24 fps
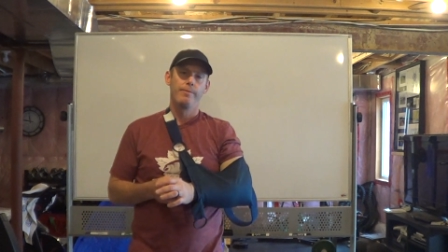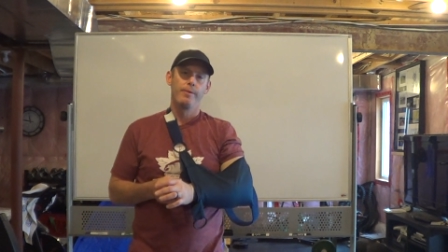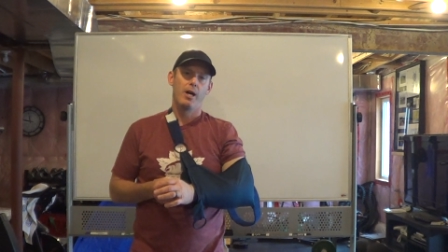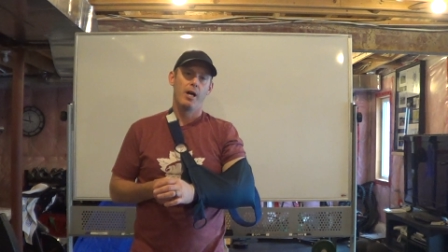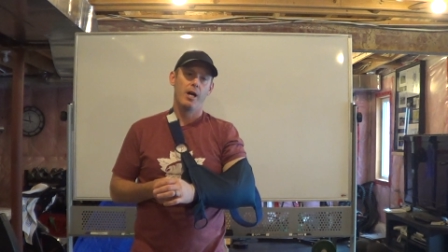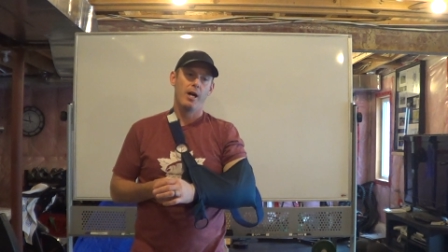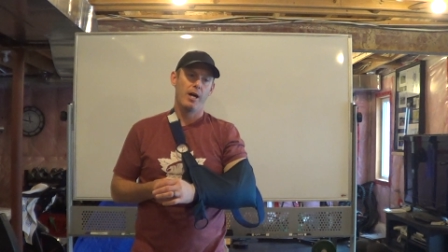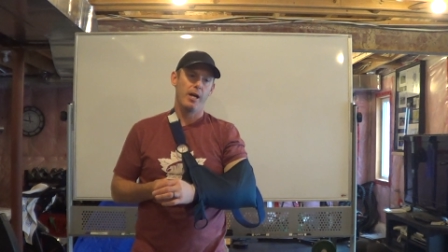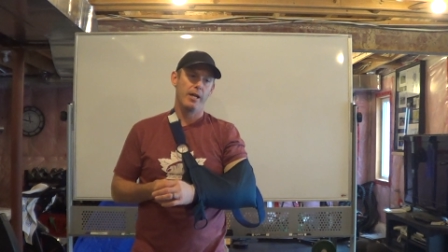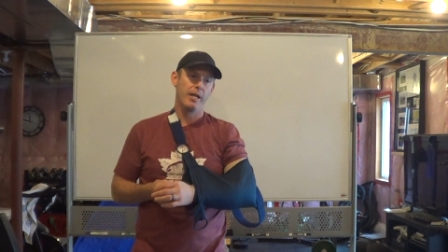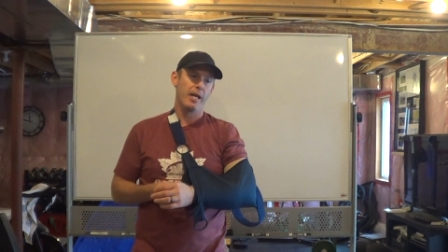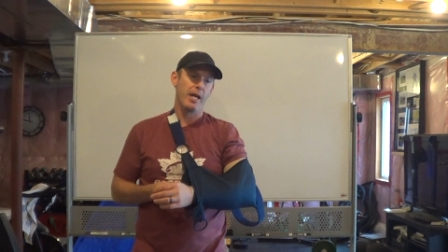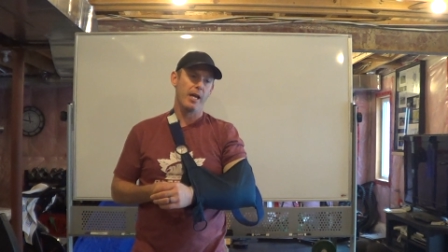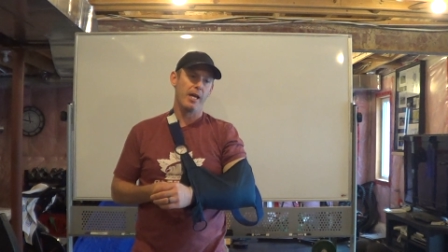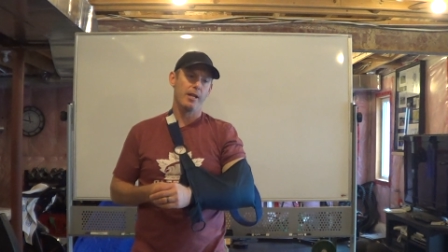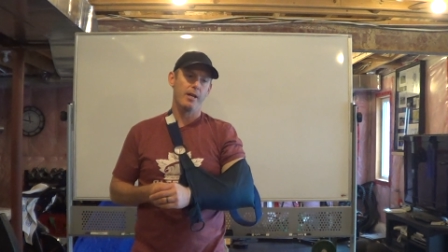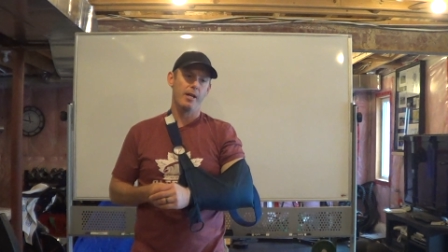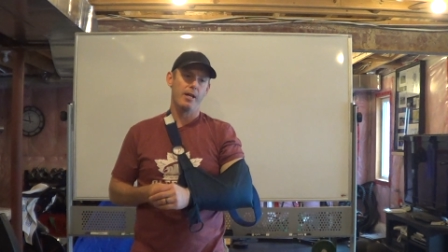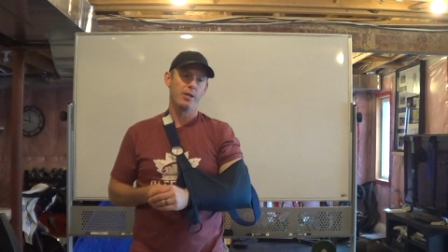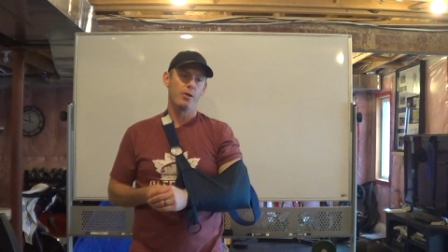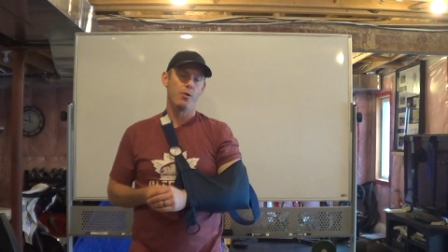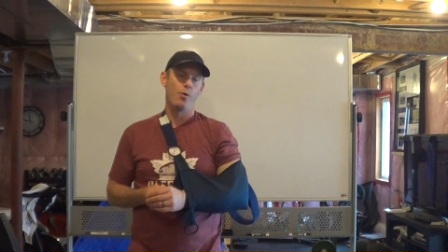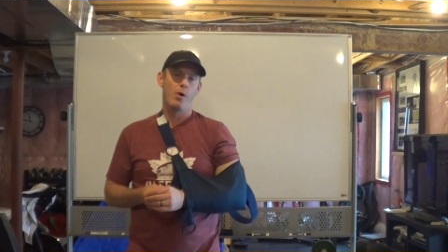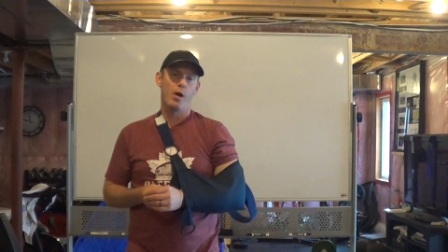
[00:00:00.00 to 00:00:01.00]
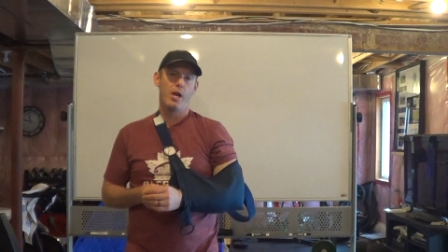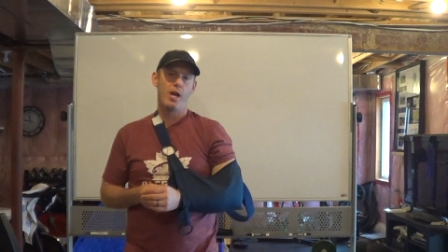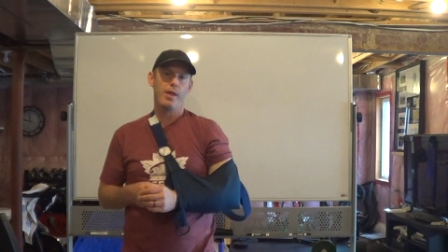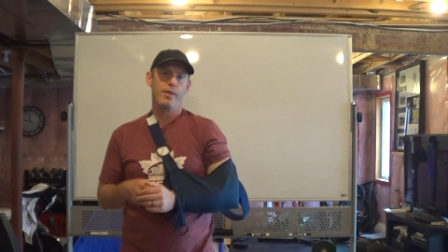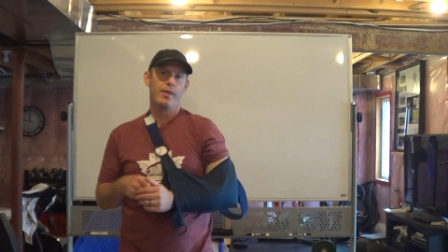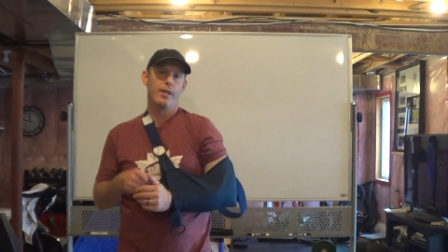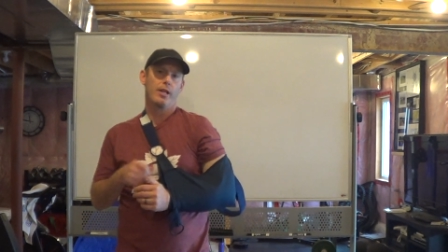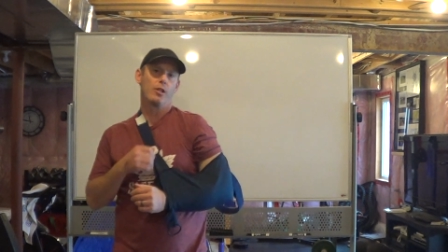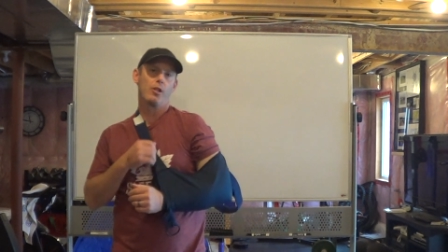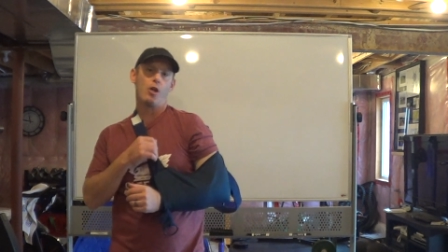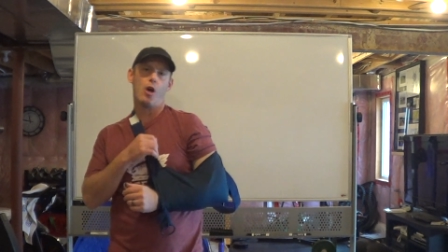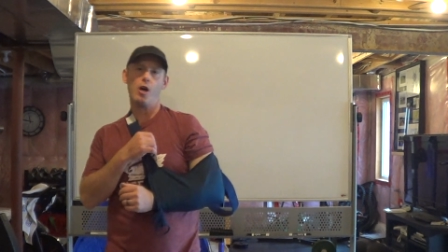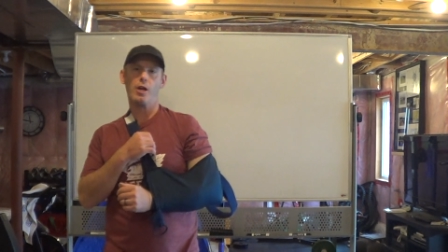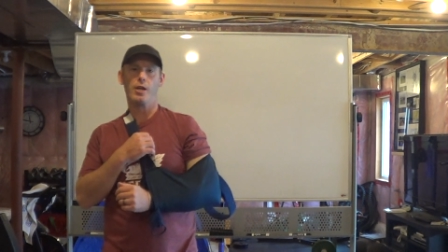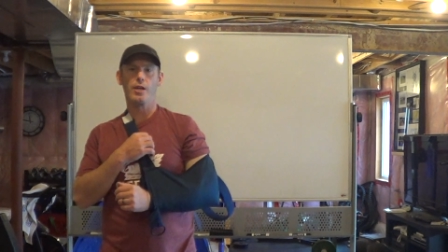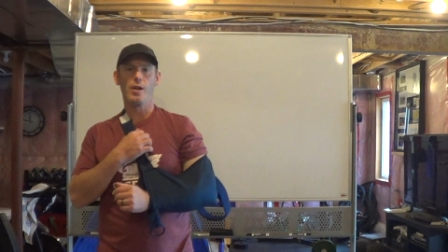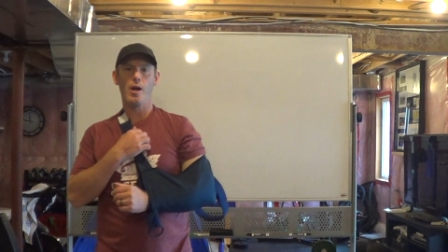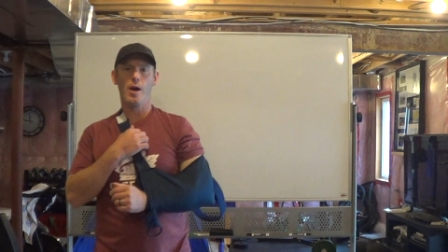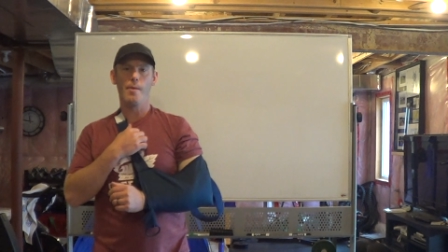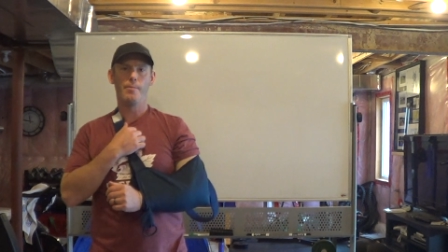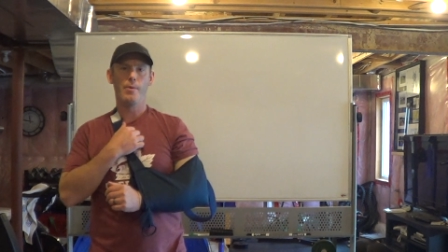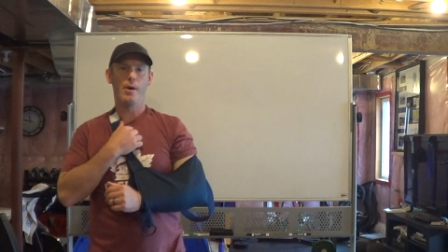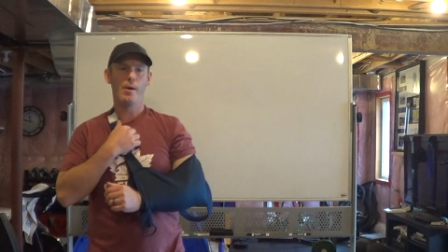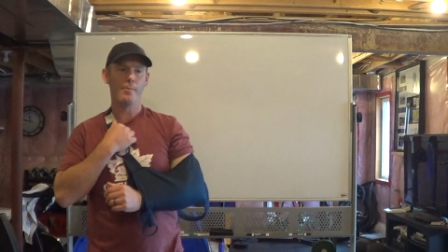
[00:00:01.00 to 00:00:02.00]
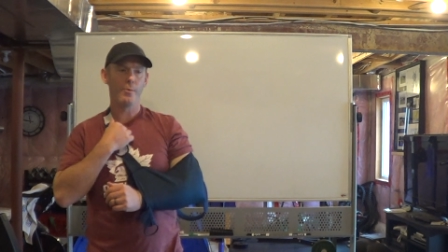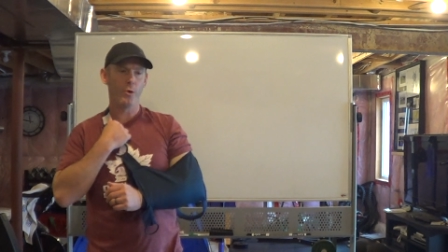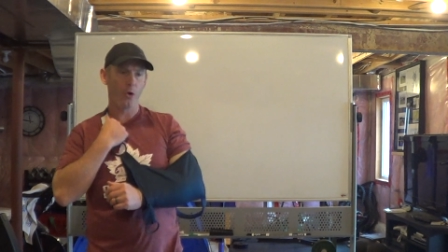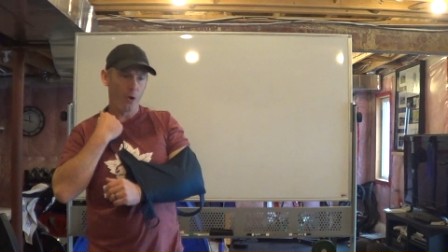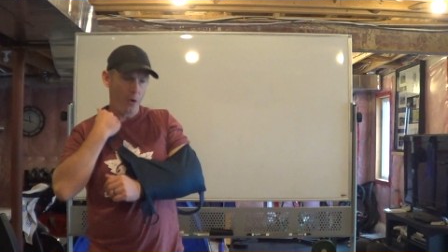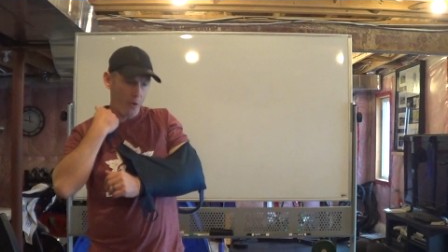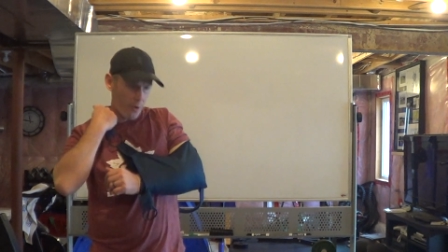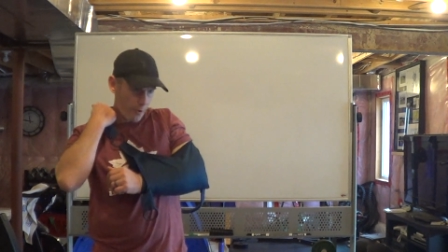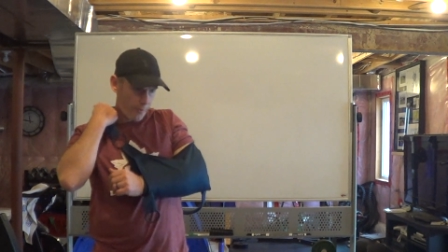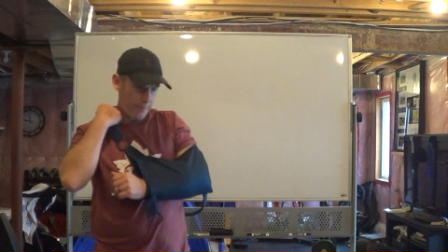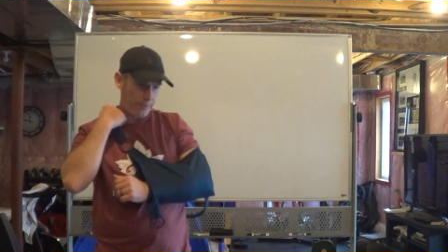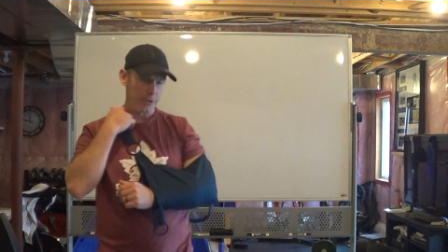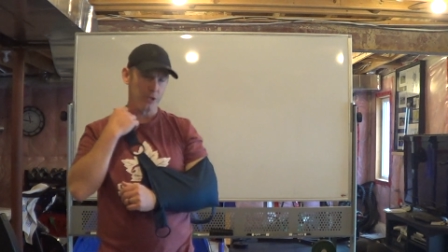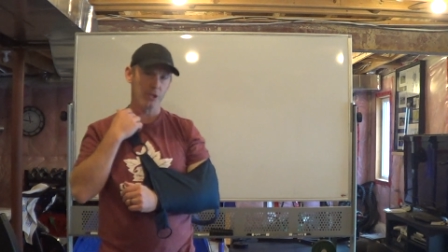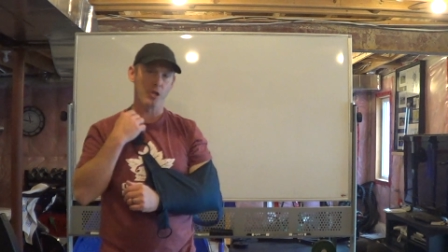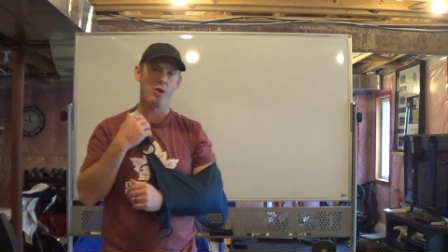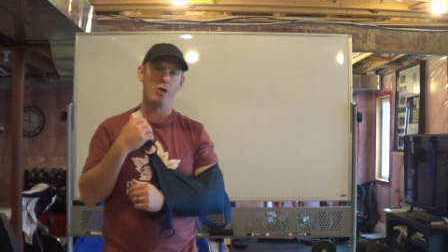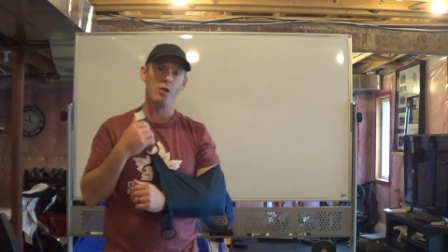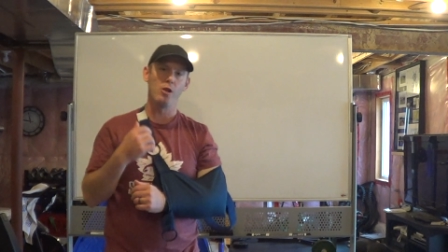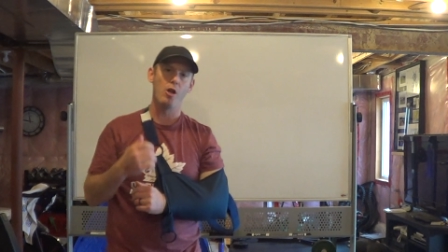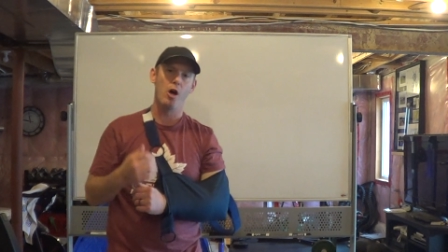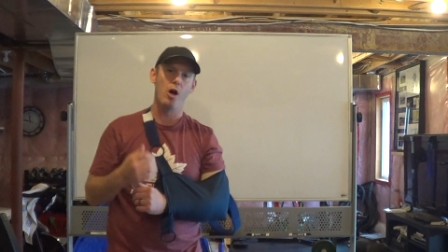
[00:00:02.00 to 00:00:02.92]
Uh, again, I don't want anything locking up on me, or if it's going to